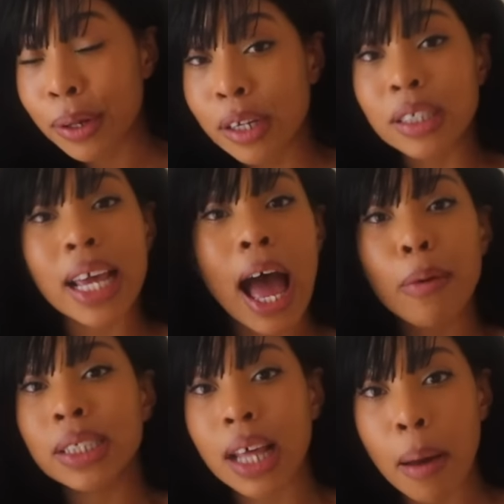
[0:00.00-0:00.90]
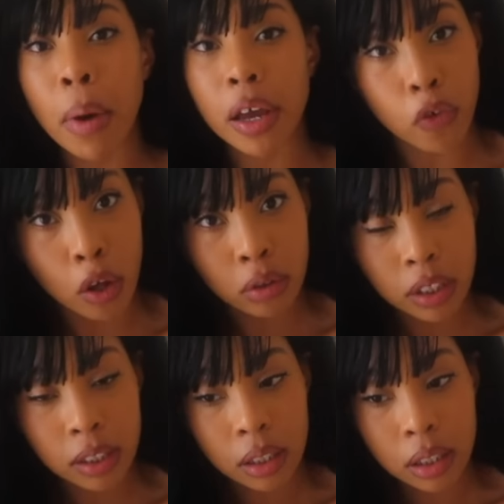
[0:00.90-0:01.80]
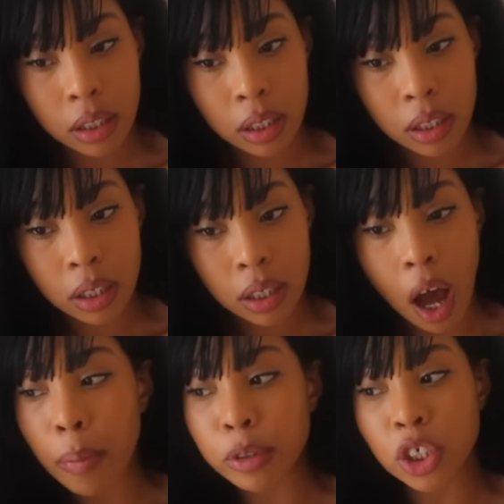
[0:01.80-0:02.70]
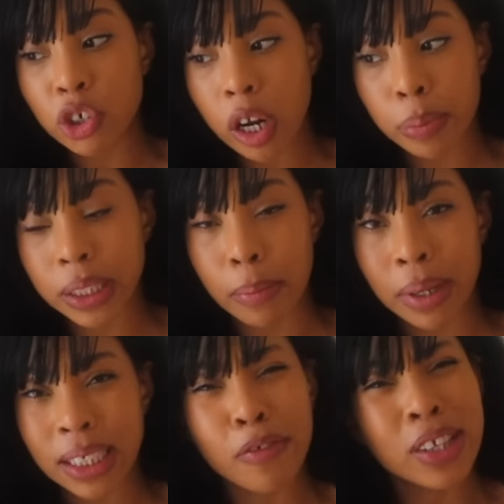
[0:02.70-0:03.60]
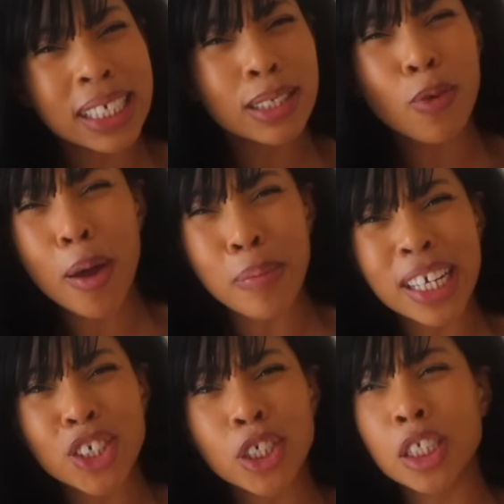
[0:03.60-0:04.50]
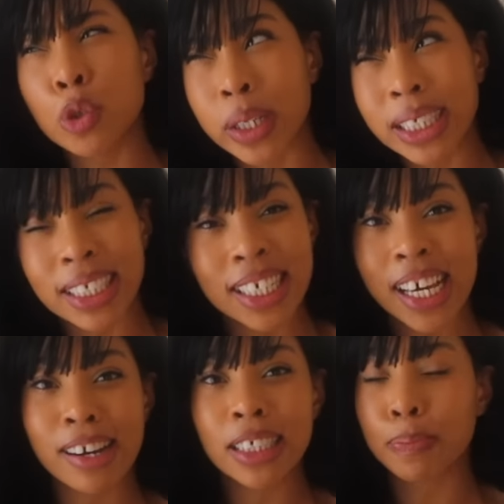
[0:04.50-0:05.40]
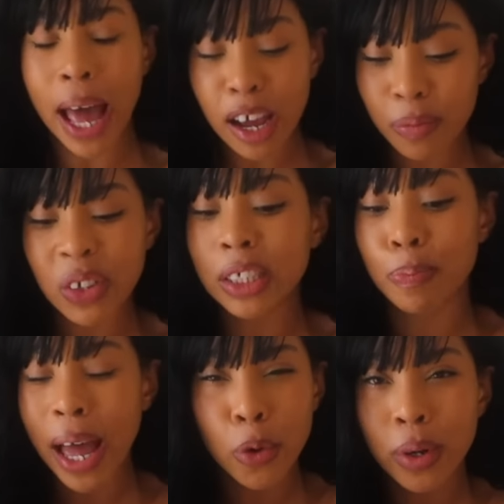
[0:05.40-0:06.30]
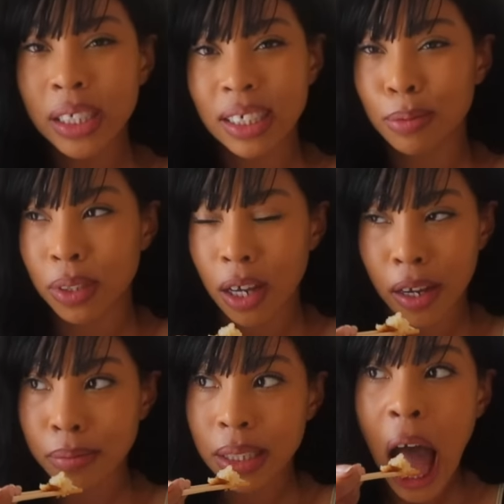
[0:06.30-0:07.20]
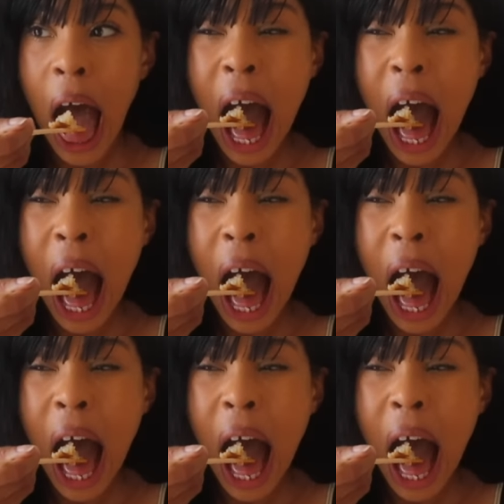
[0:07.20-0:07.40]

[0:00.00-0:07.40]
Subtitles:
So how is that my fault? I'm just trying to protect myself. And this is what I mean. It's just twisted here. It's backwards sometimes.